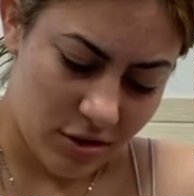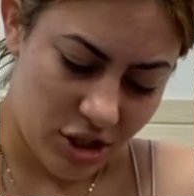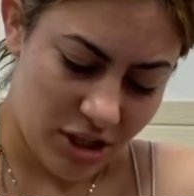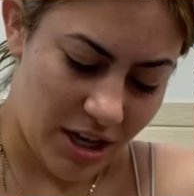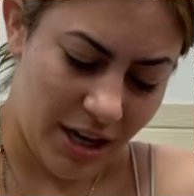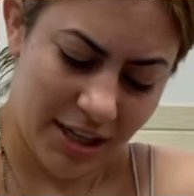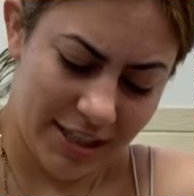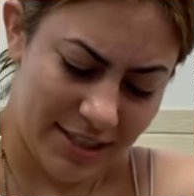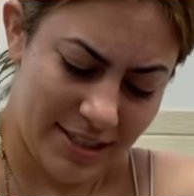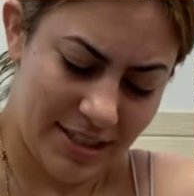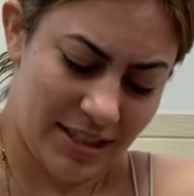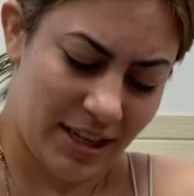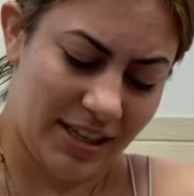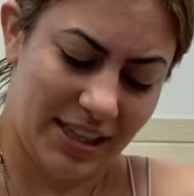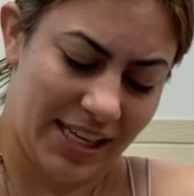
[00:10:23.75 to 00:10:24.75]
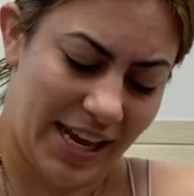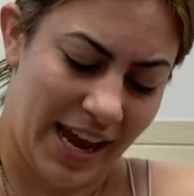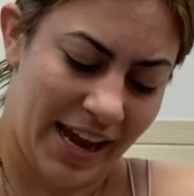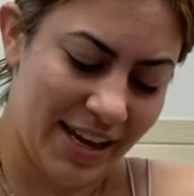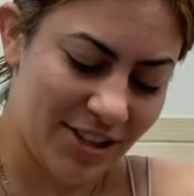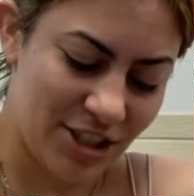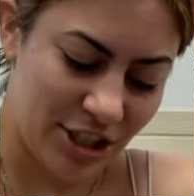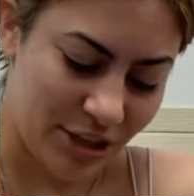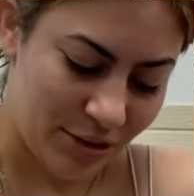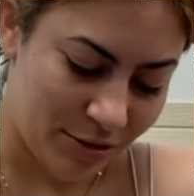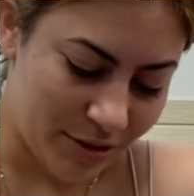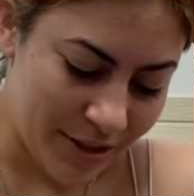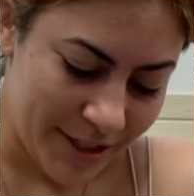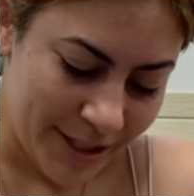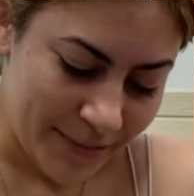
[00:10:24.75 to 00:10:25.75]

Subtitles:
"She's not going to suddenly hate you."